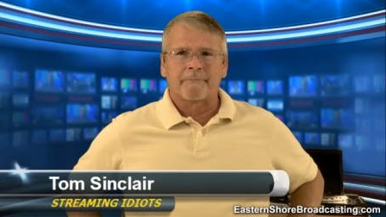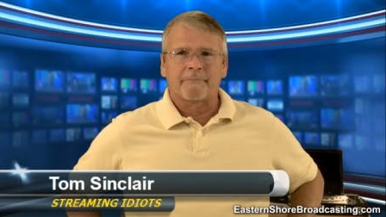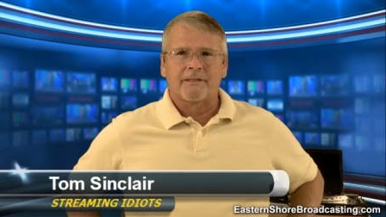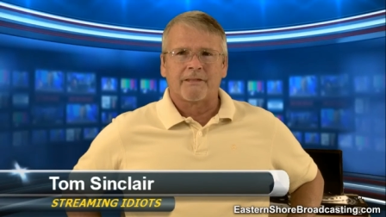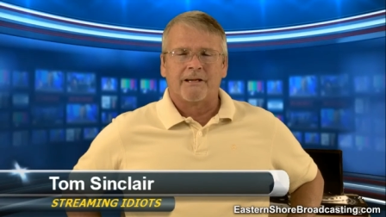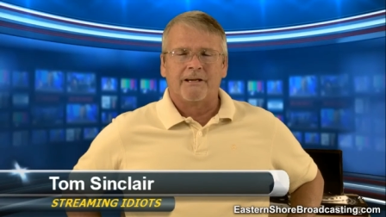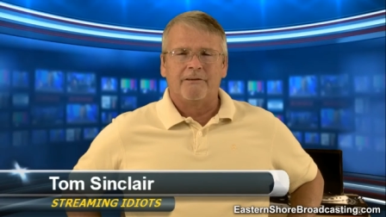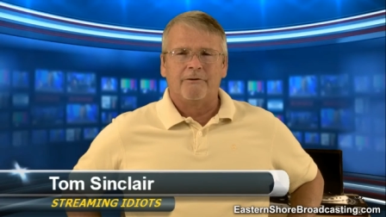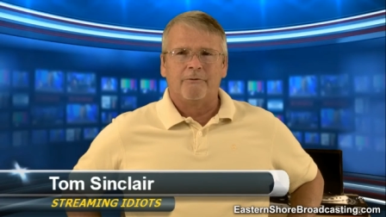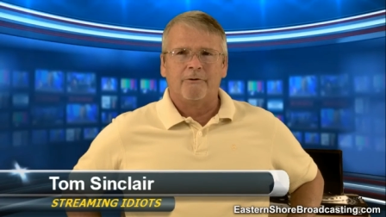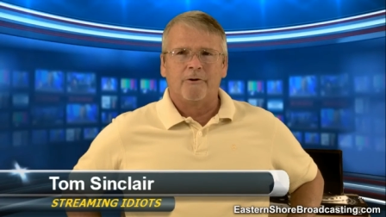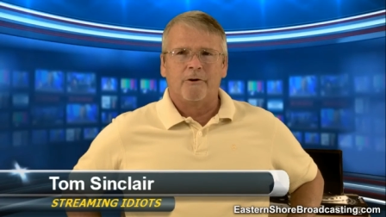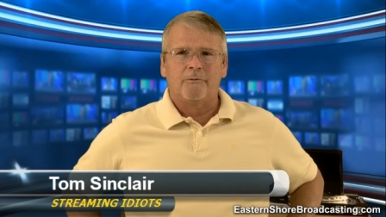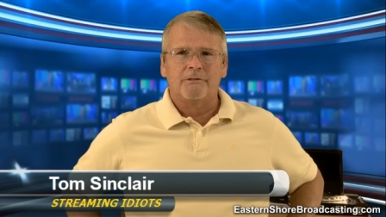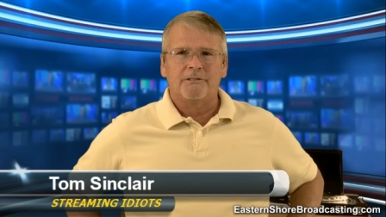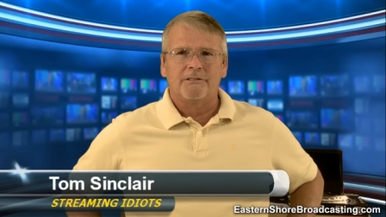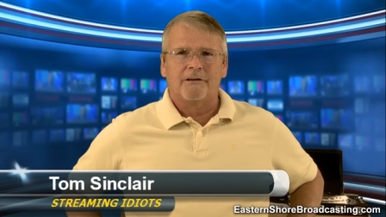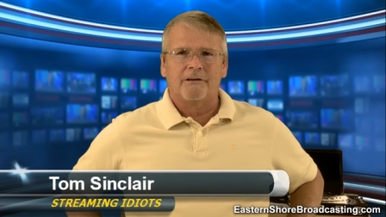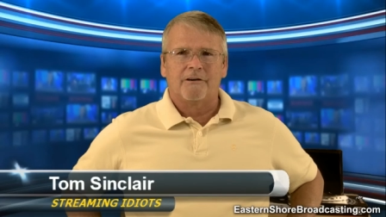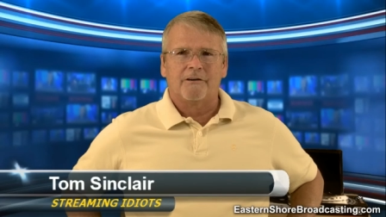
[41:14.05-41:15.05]
I don't always
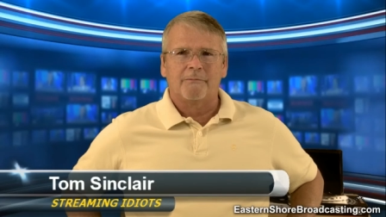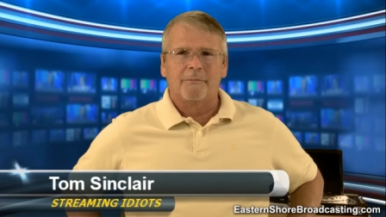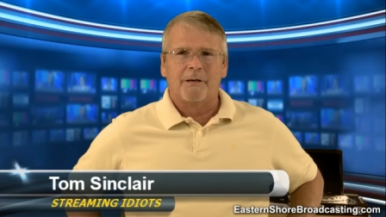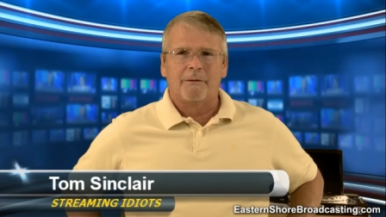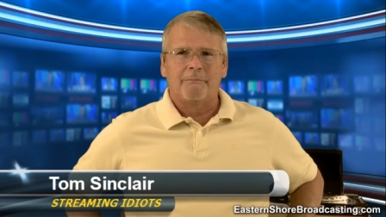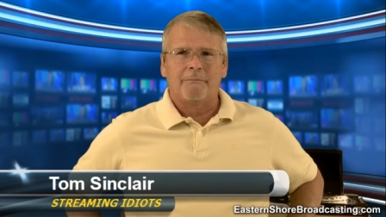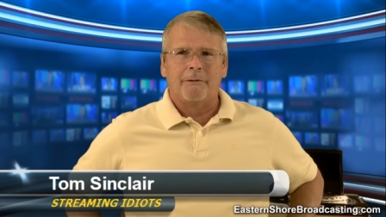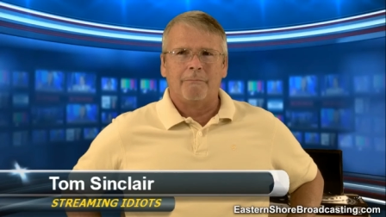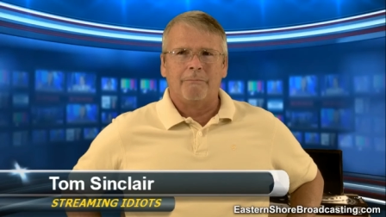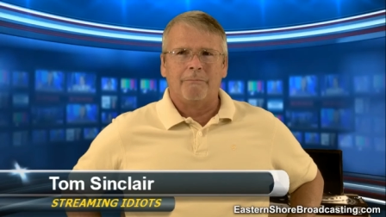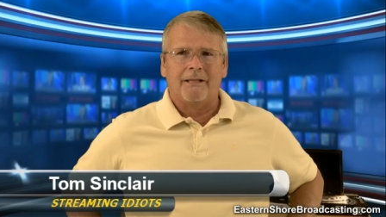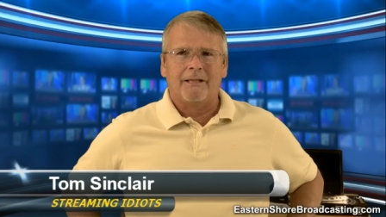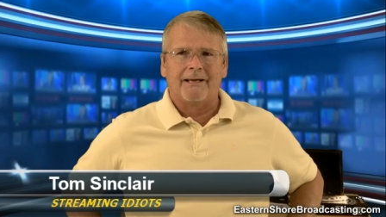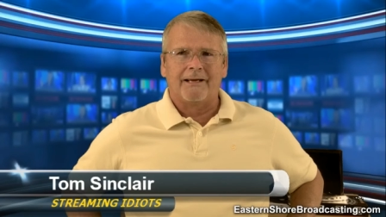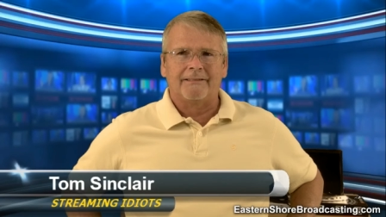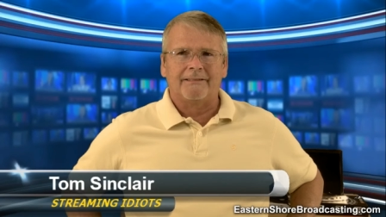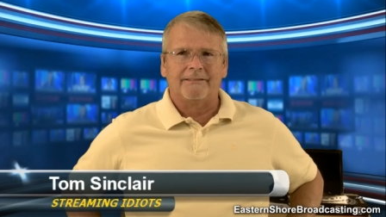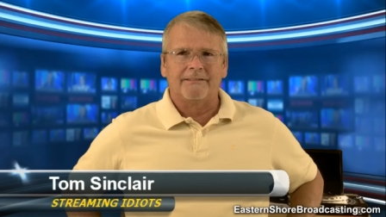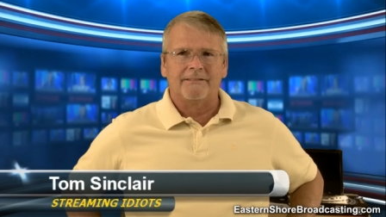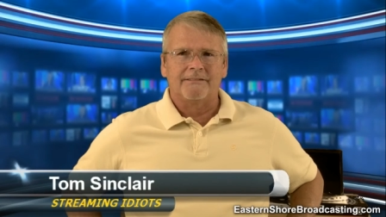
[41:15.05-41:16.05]
talk about my
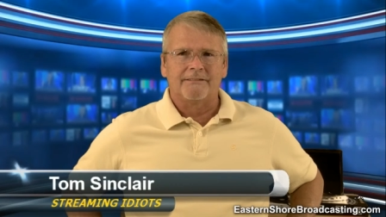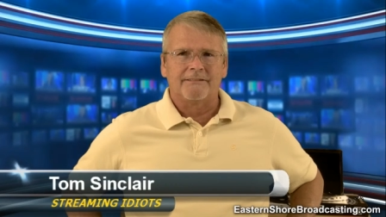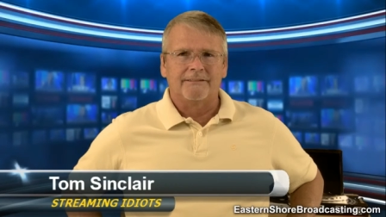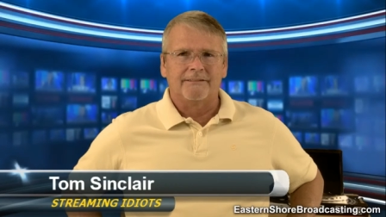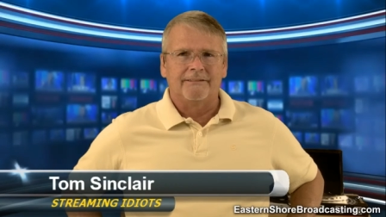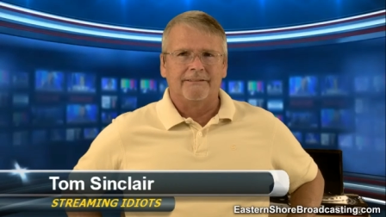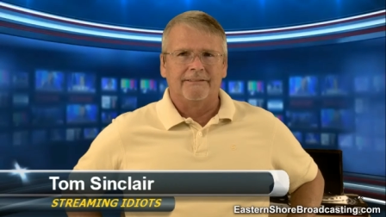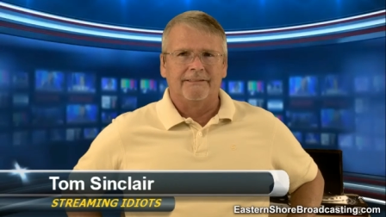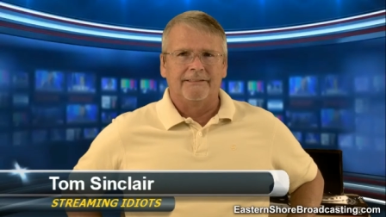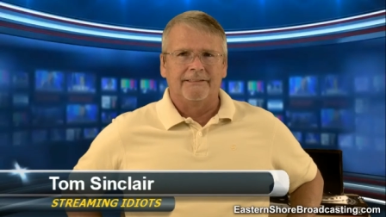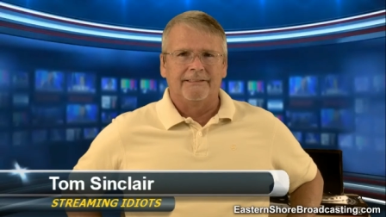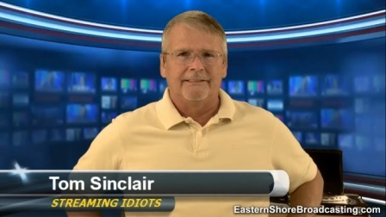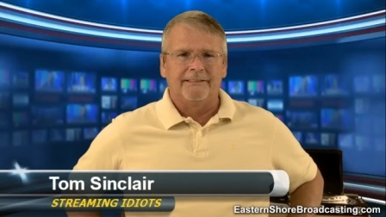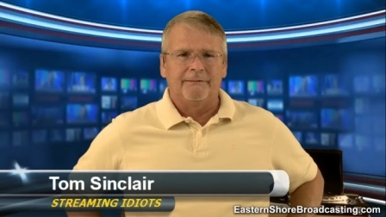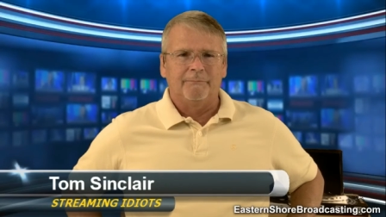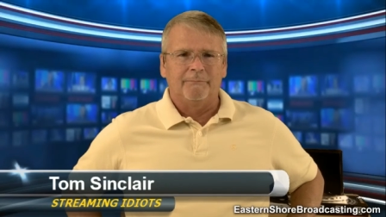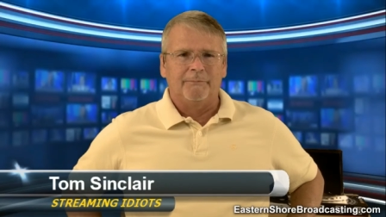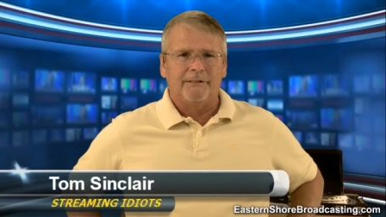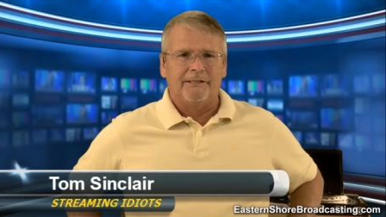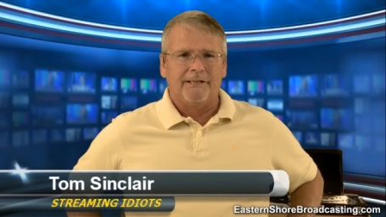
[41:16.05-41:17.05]
blacklist,
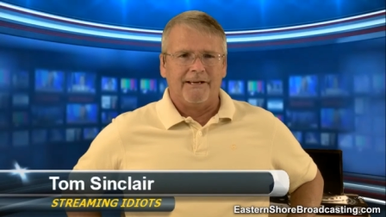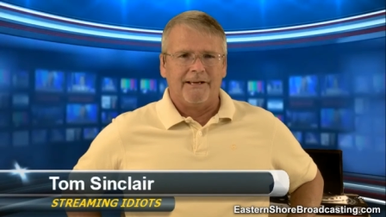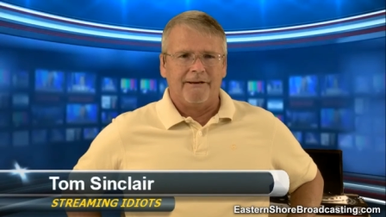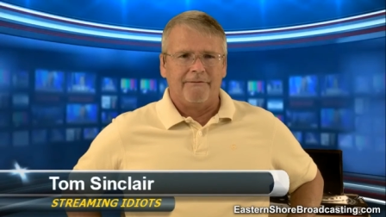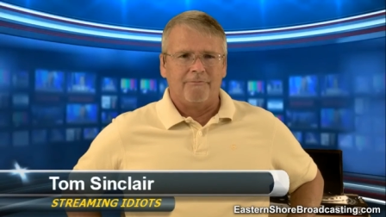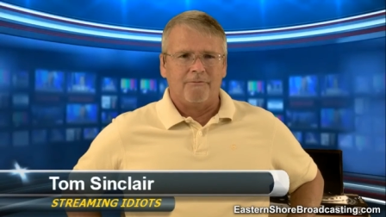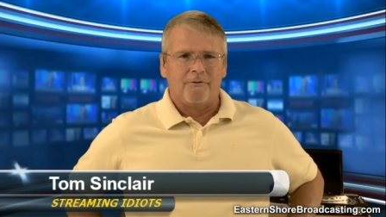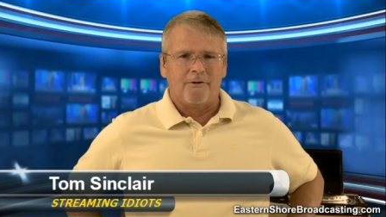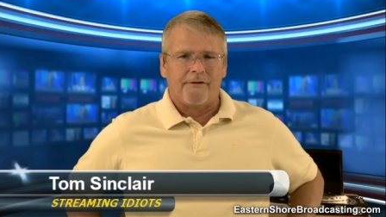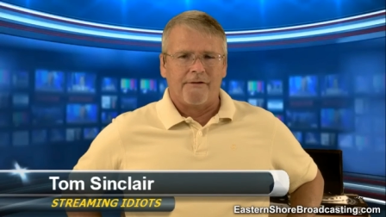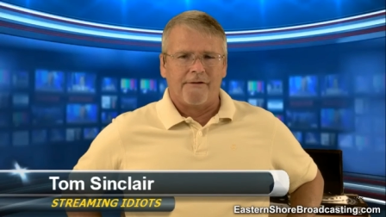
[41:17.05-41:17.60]
but I have one